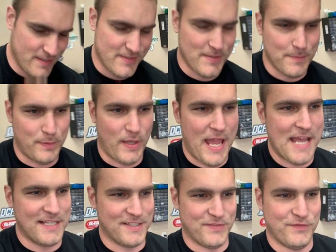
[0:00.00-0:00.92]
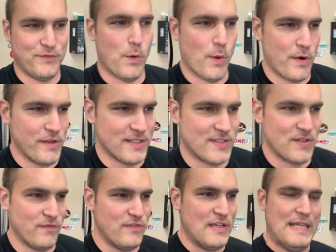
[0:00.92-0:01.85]
some plans for this
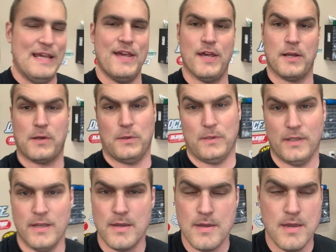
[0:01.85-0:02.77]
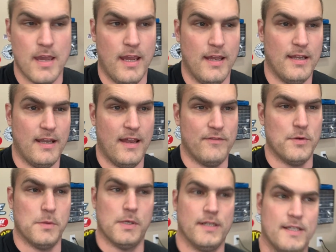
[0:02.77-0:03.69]
vehicle, and
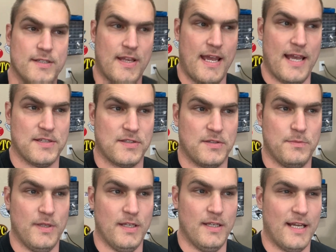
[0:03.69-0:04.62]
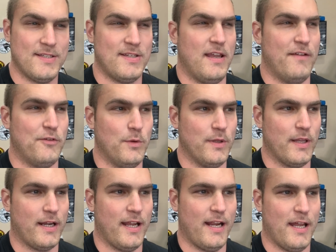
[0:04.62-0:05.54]
everyone has asked me, I say everyone
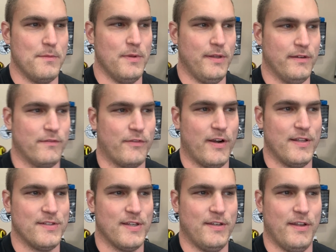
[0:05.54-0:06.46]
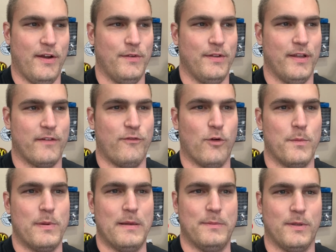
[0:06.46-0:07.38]
like I got a million friends, I don't, like 4
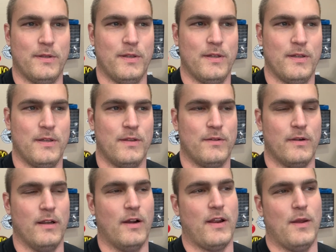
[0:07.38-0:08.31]
people, 3, okay,